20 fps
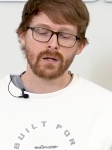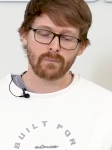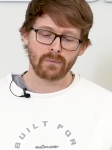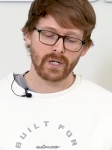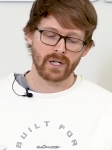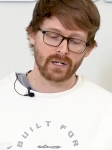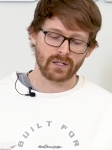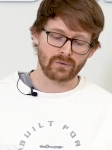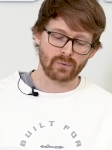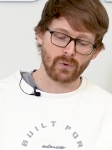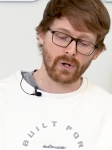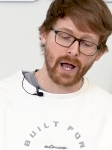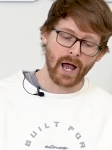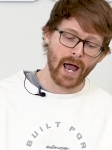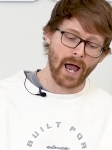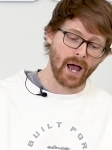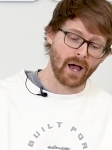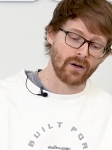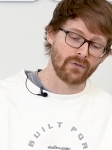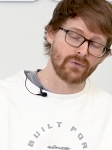because we'll
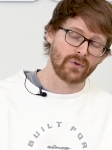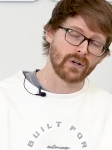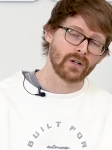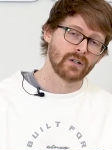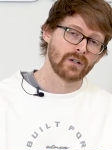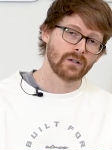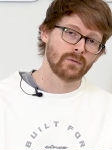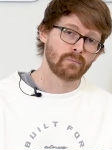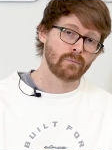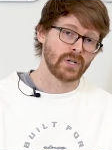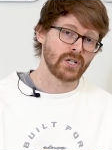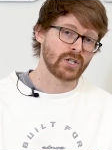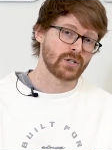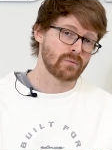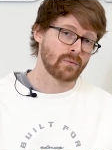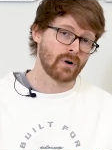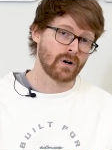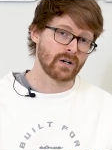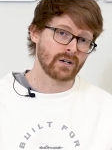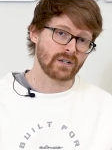have
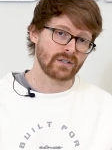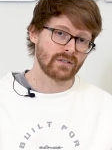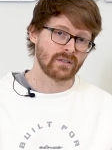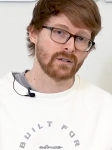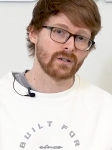benchmarks